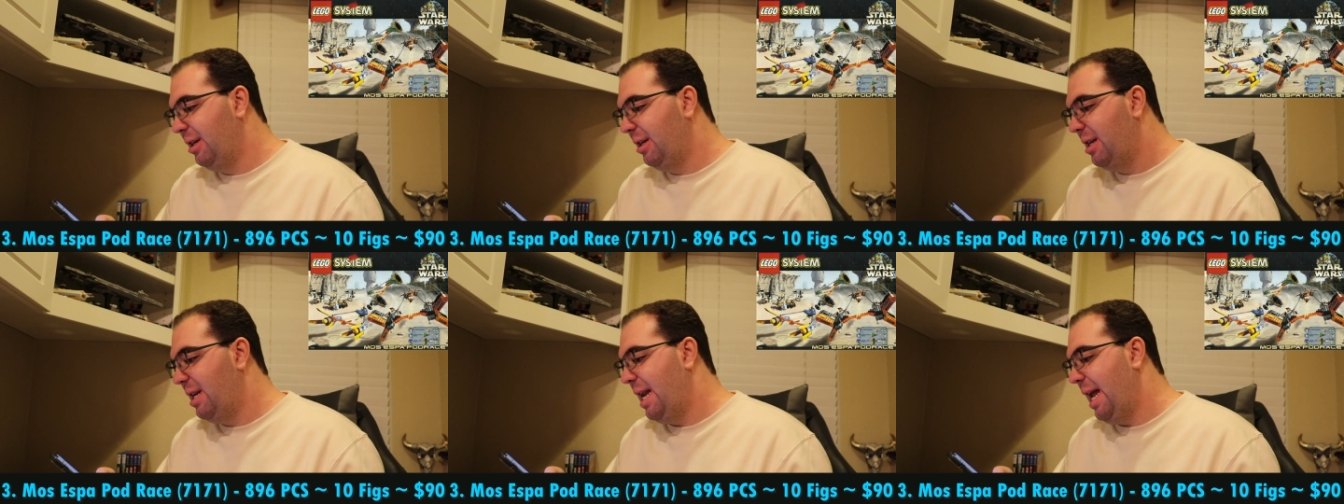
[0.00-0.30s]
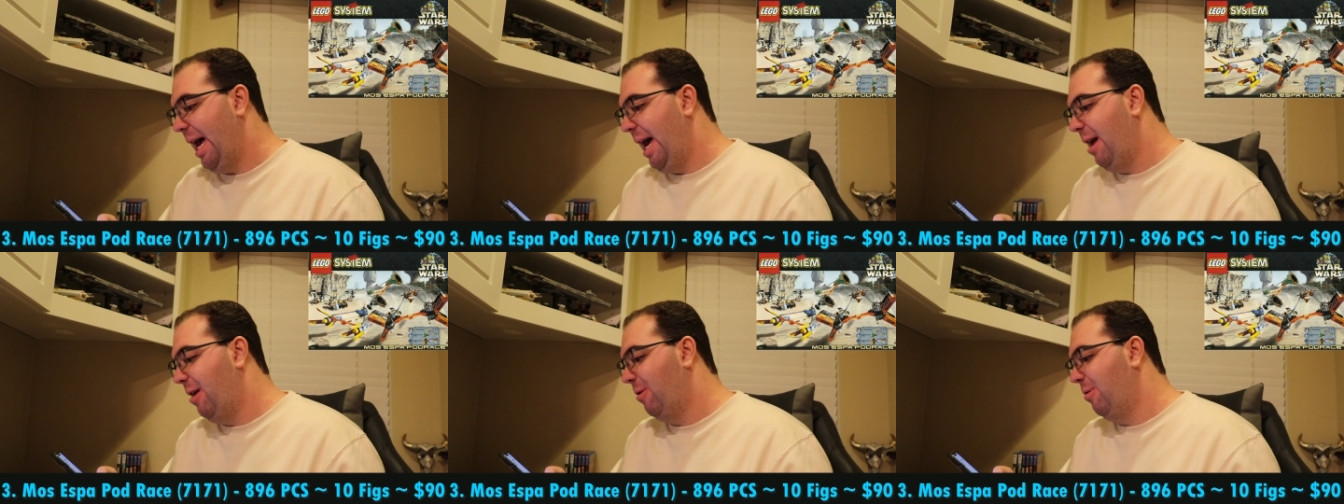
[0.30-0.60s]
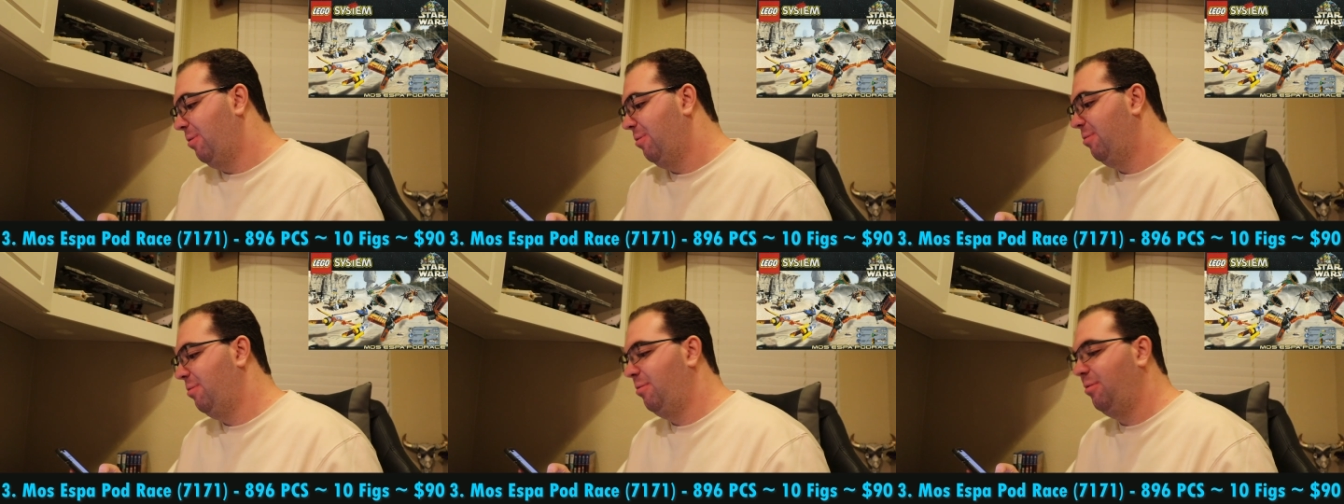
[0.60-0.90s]
Now,
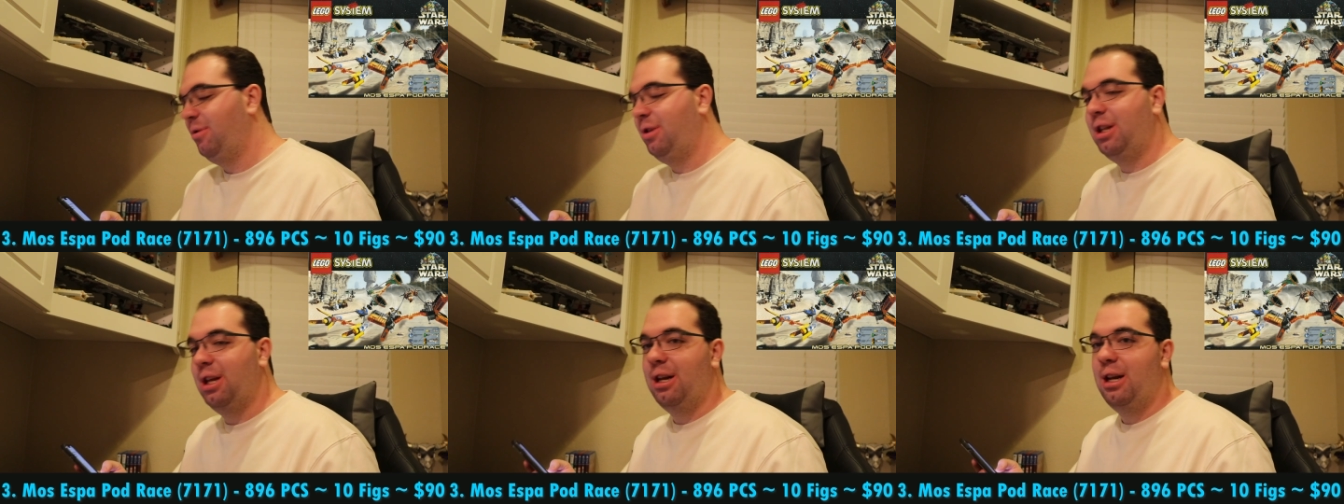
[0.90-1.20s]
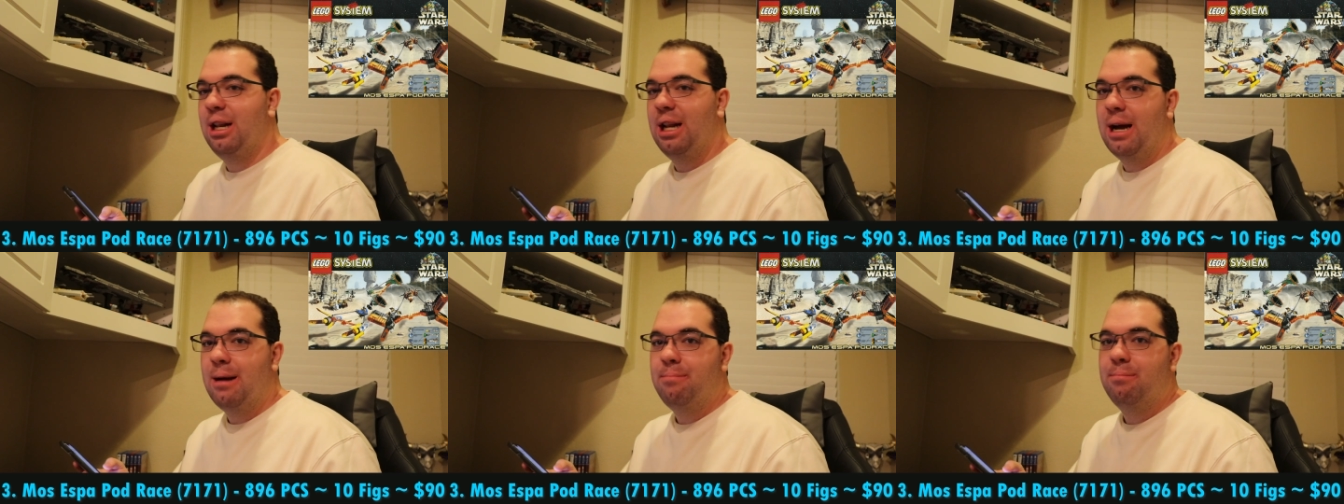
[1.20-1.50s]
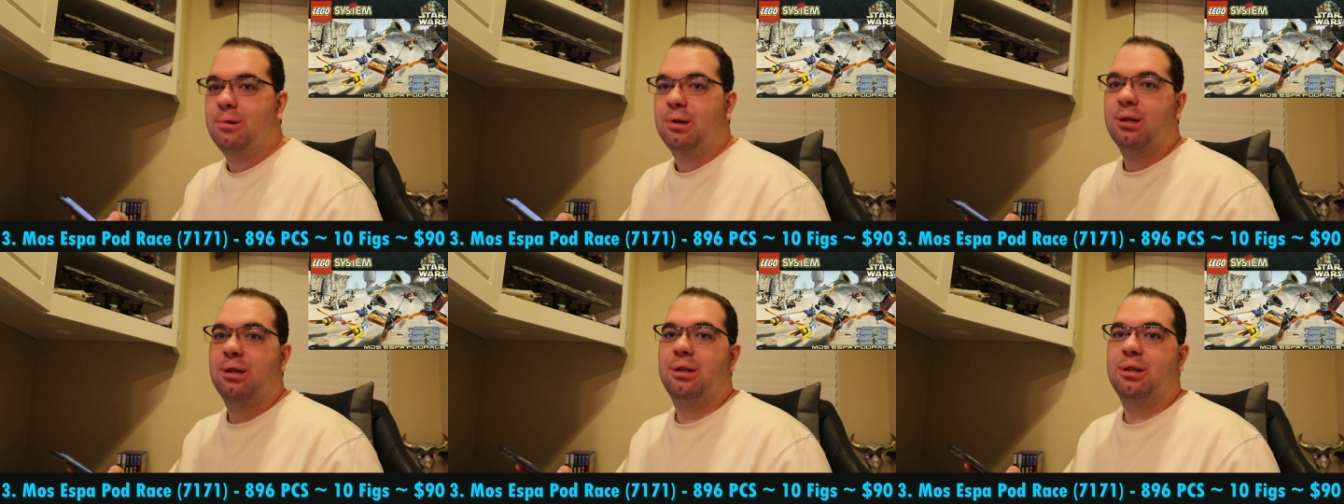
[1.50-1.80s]
the
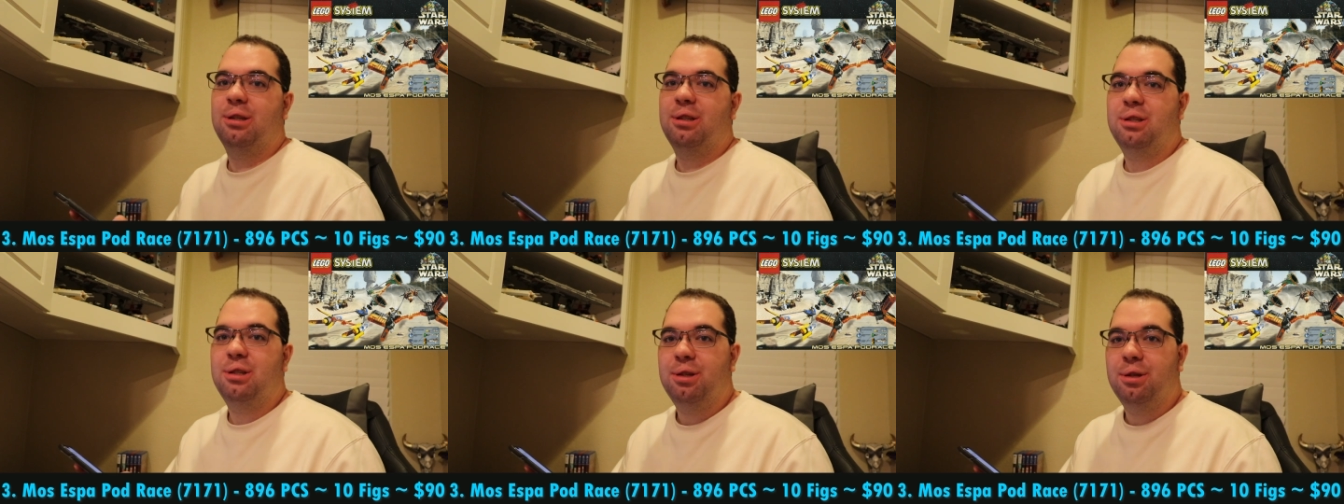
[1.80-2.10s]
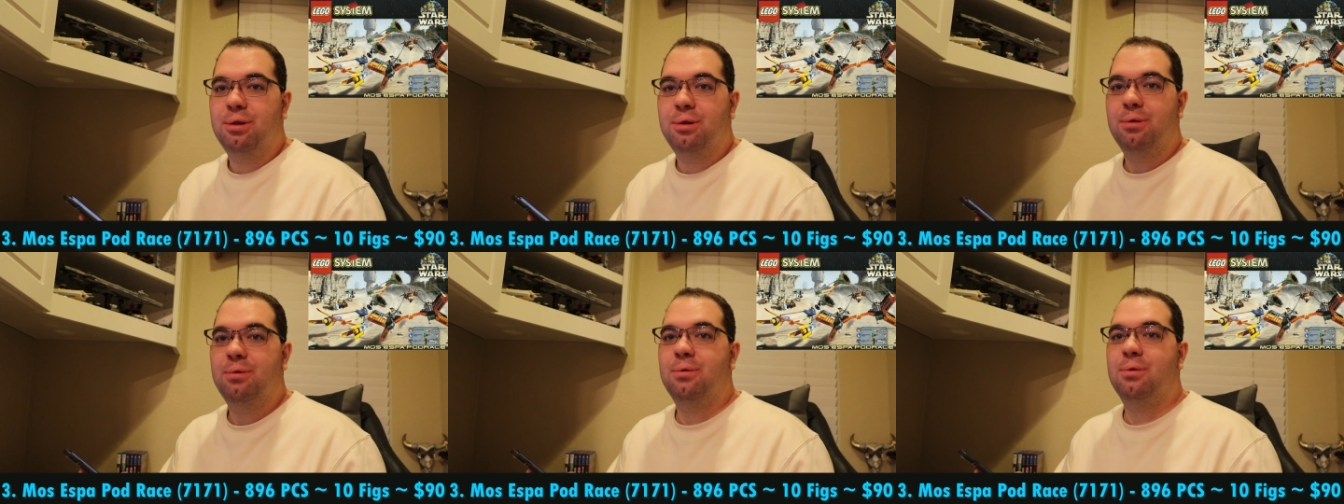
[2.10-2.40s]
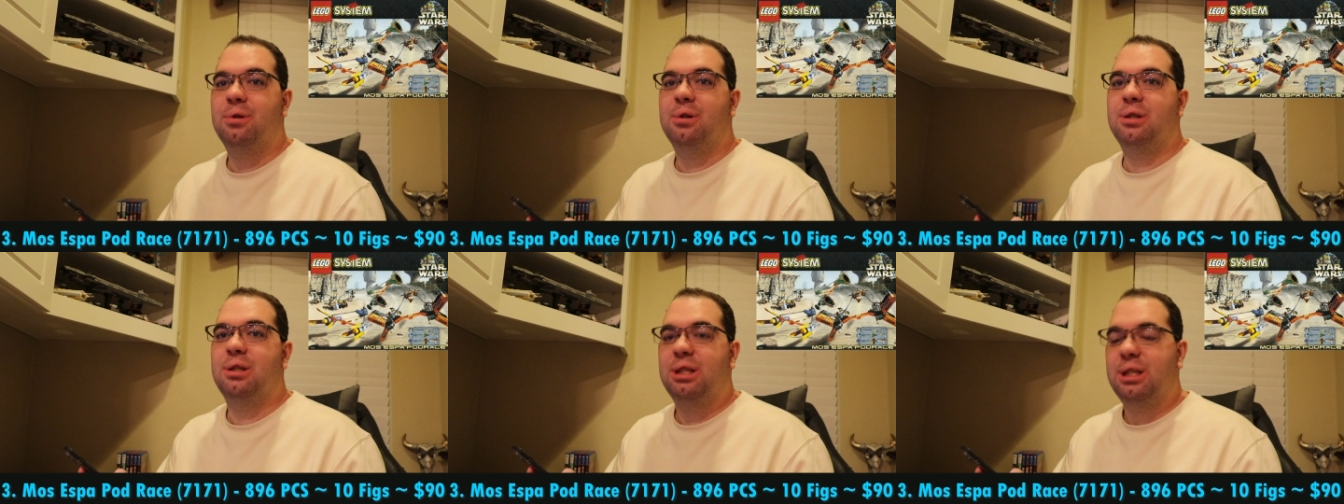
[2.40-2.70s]
number
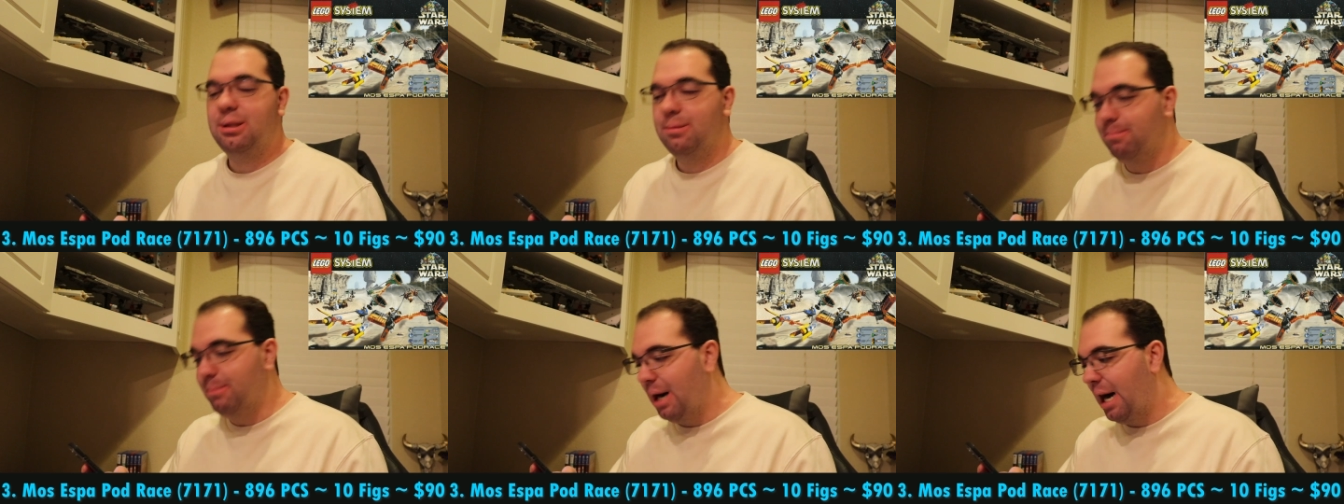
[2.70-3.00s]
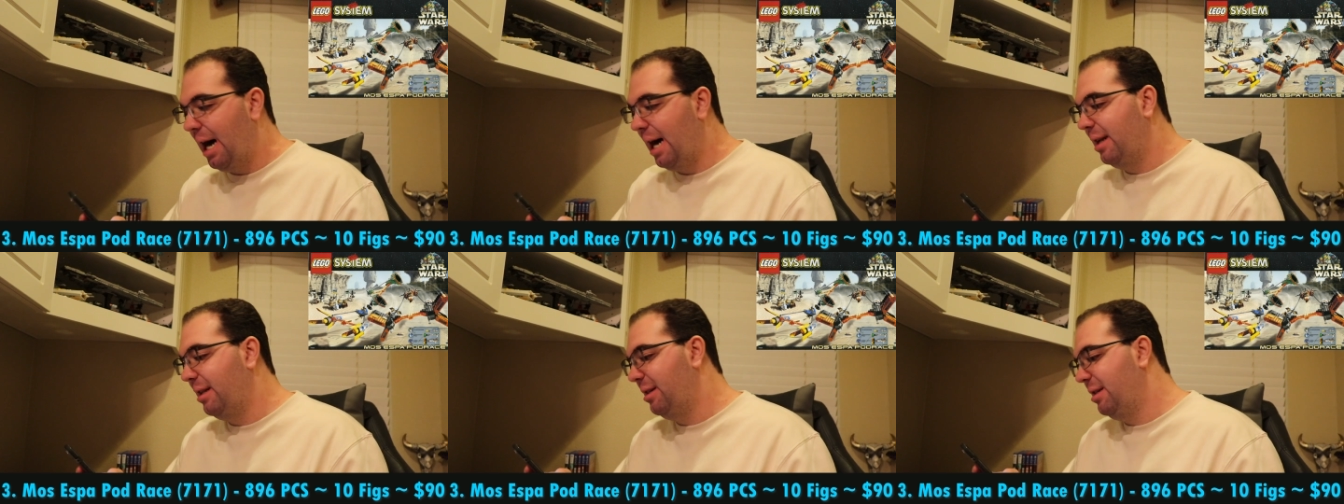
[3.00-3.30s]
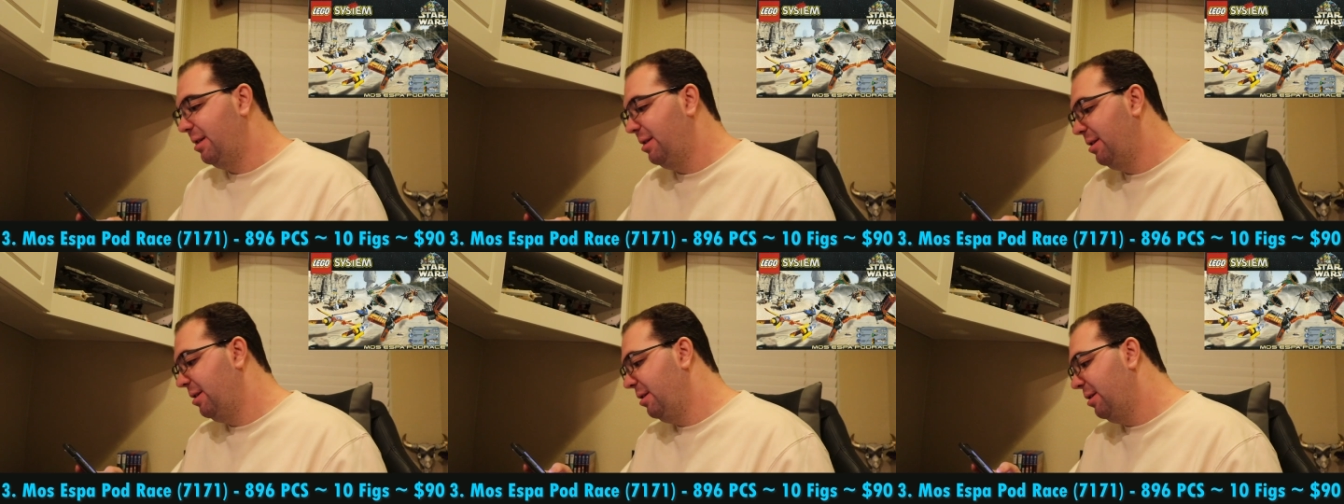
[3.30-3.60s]
2 spot.